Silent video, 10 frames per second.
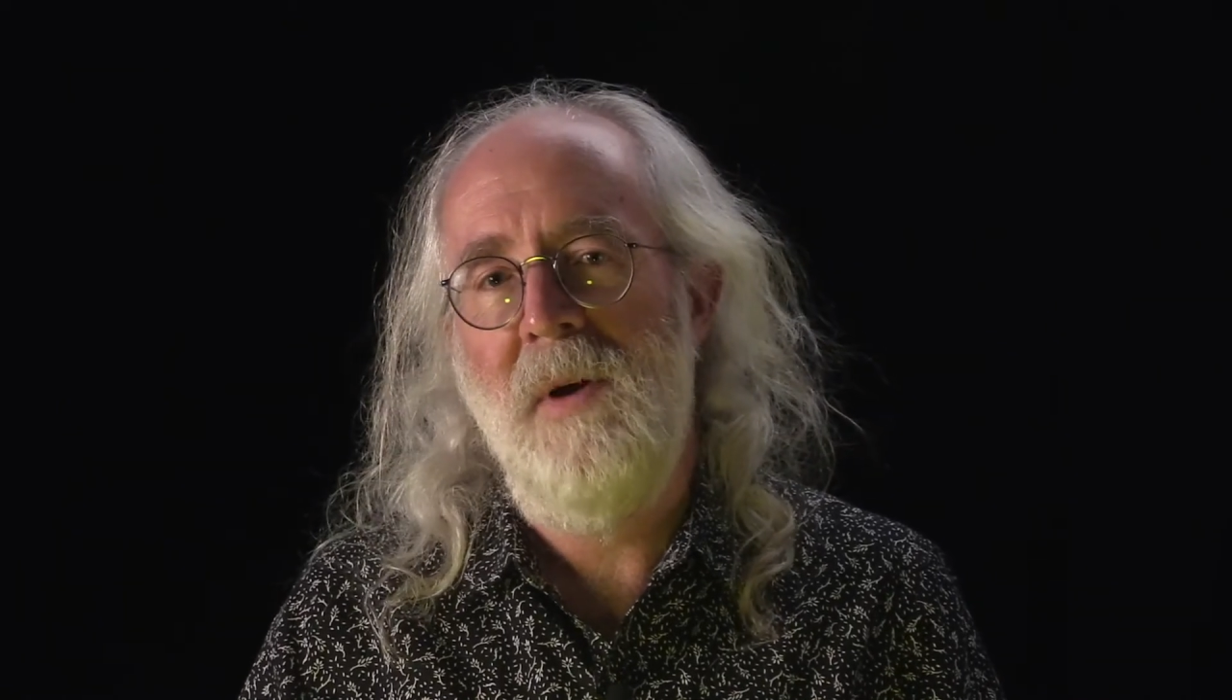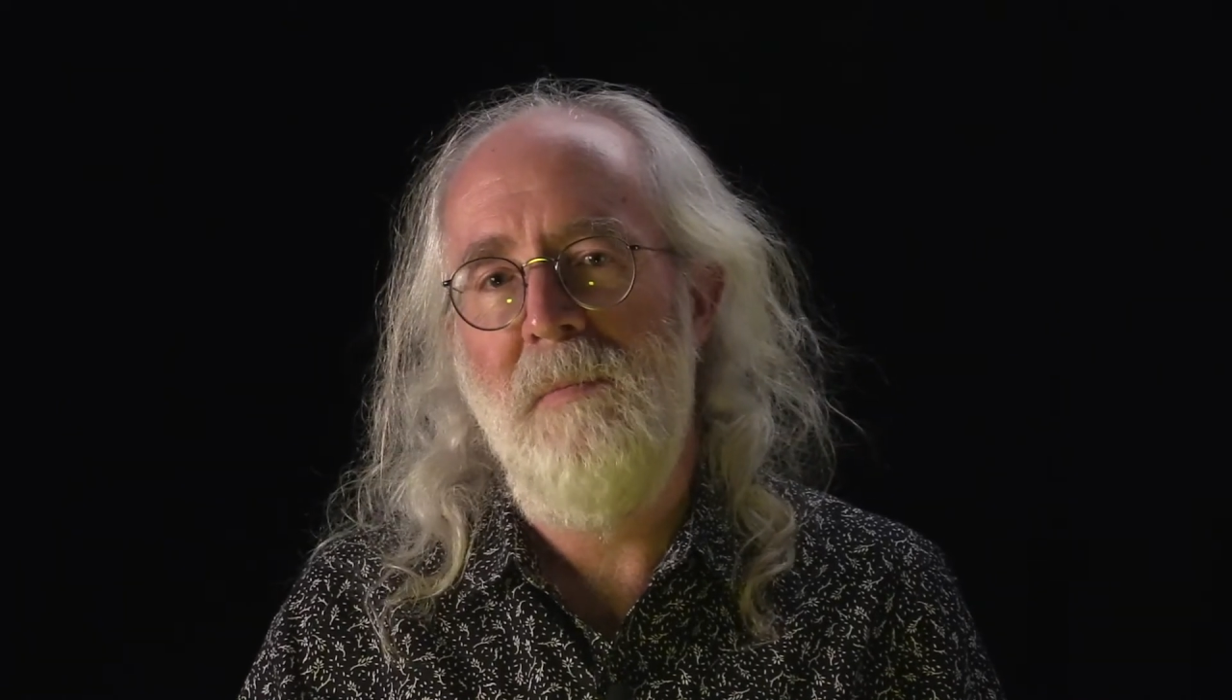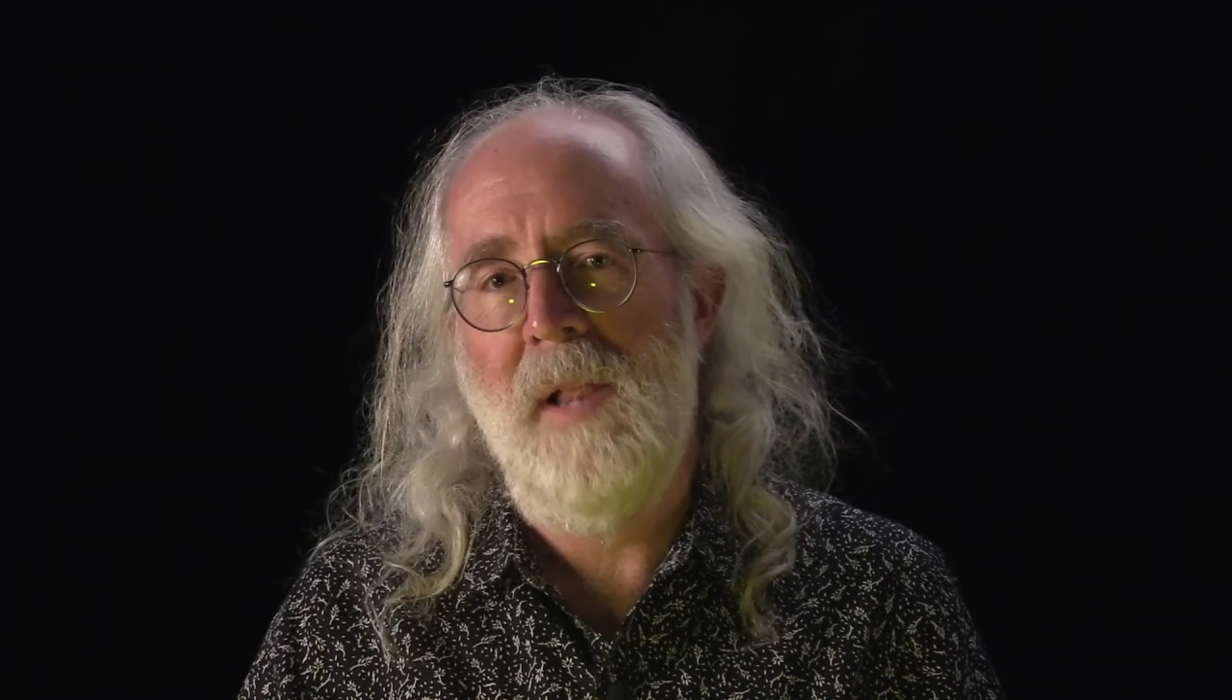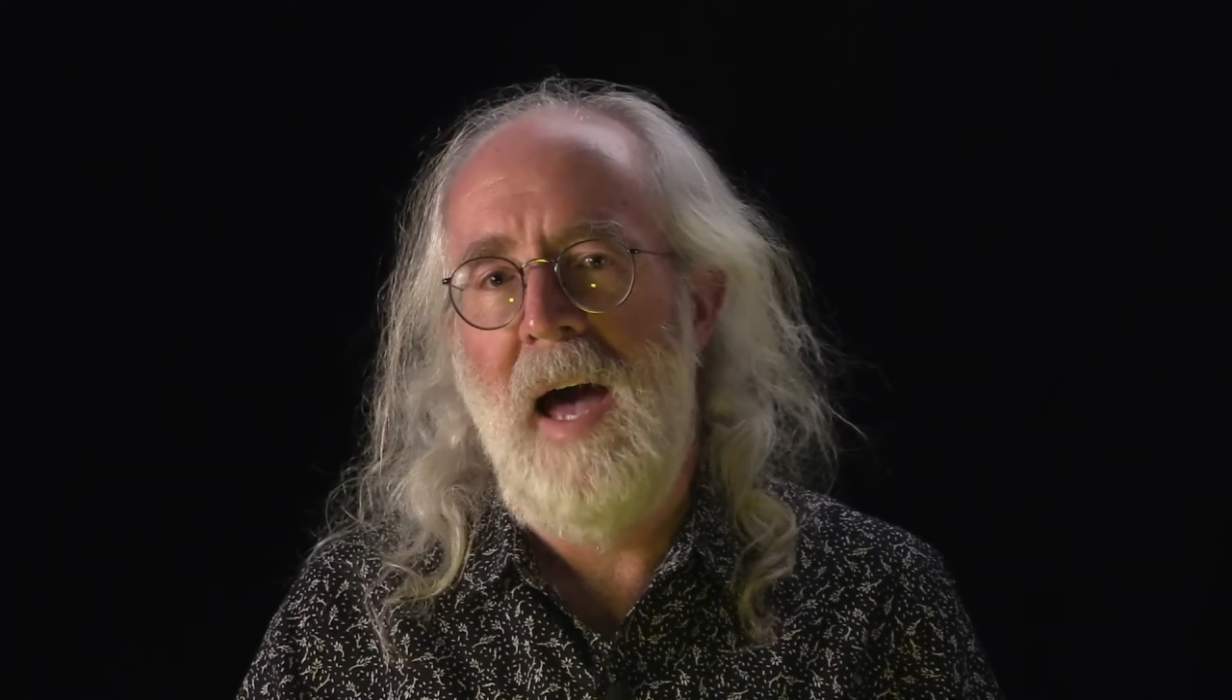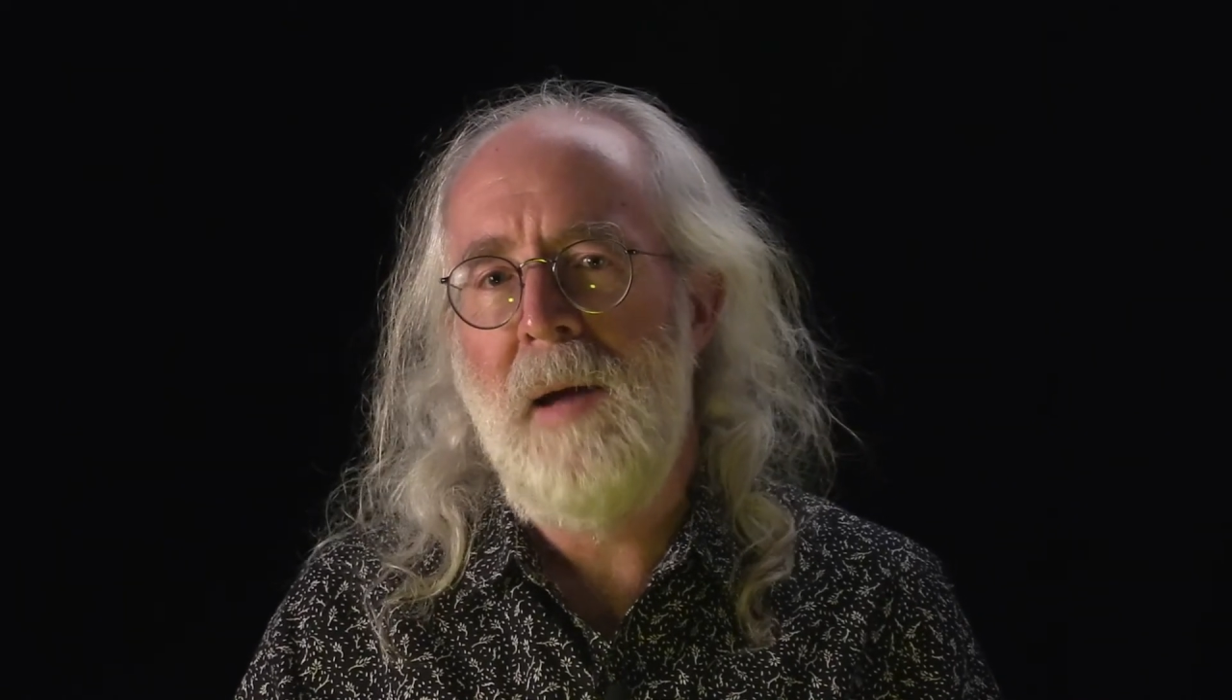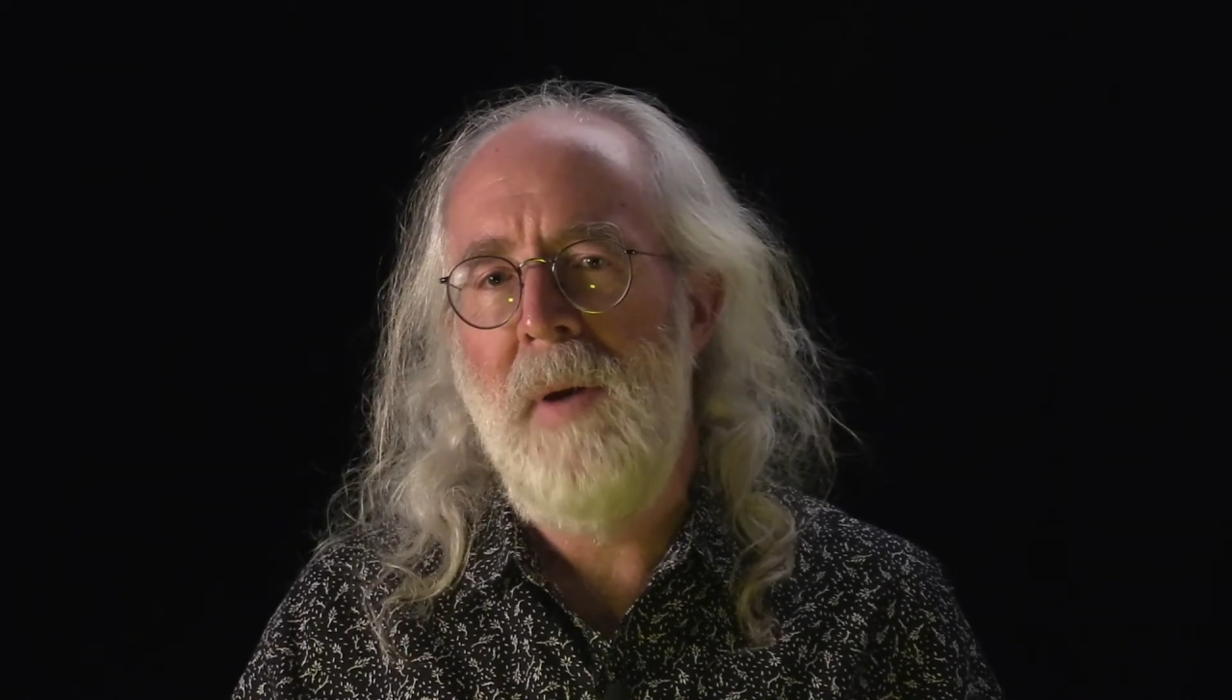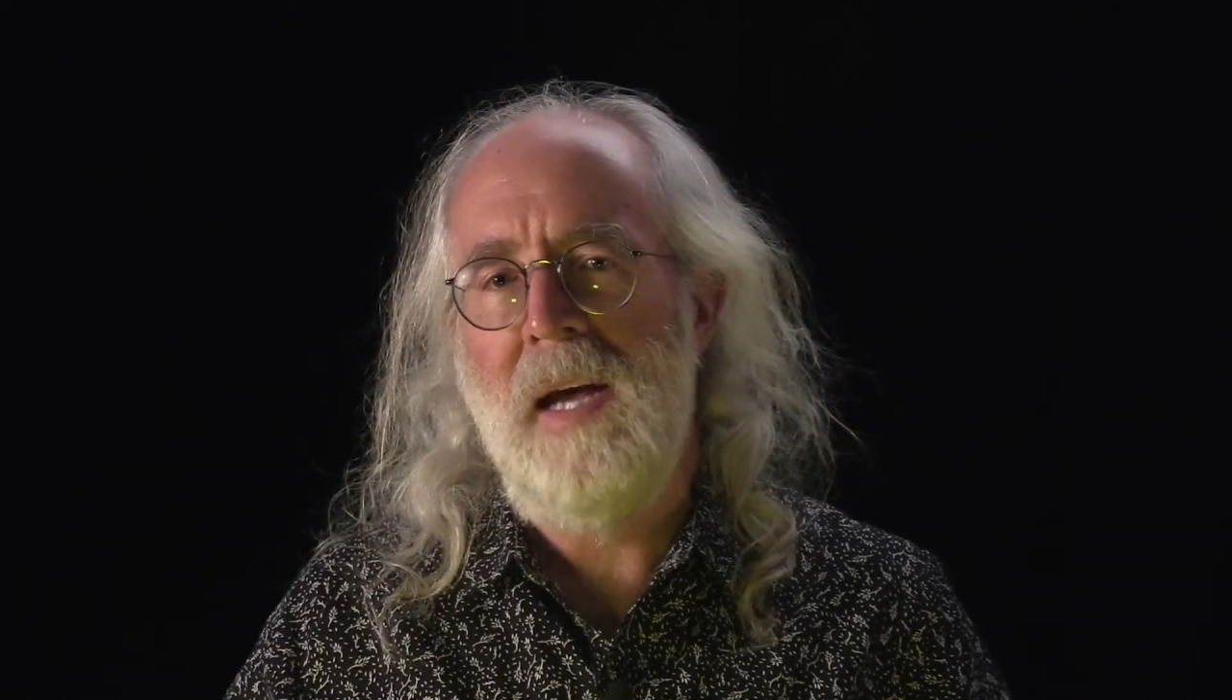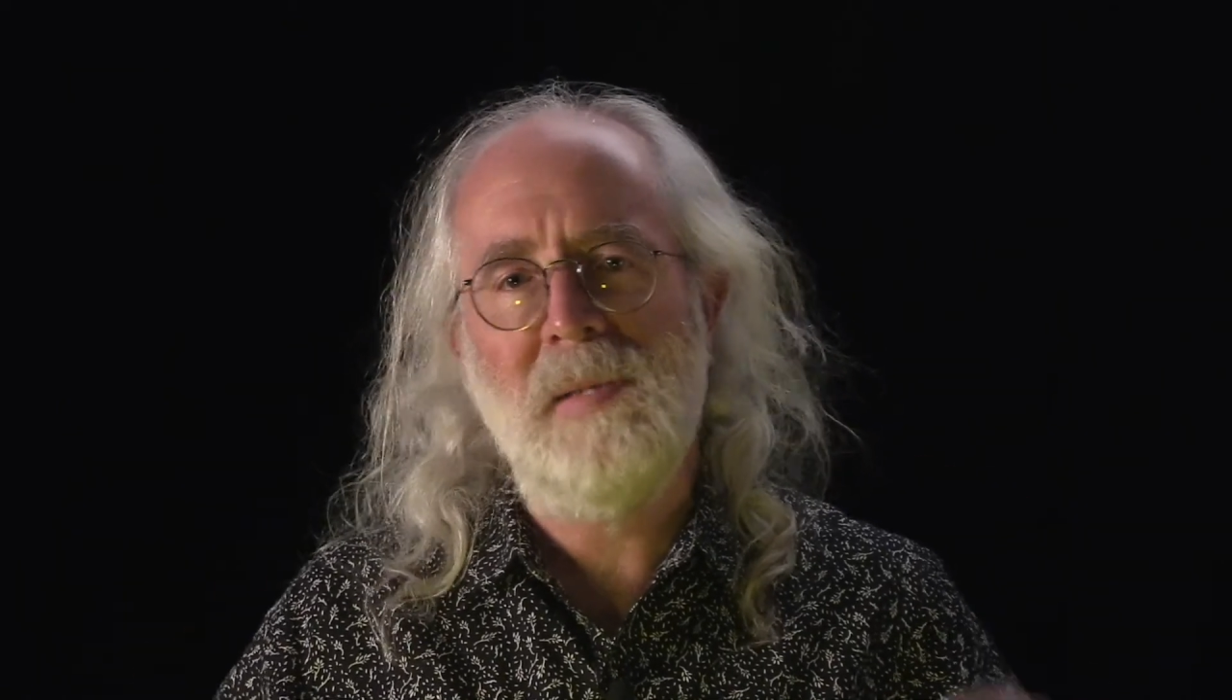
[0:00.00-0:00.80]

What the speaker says: black pants.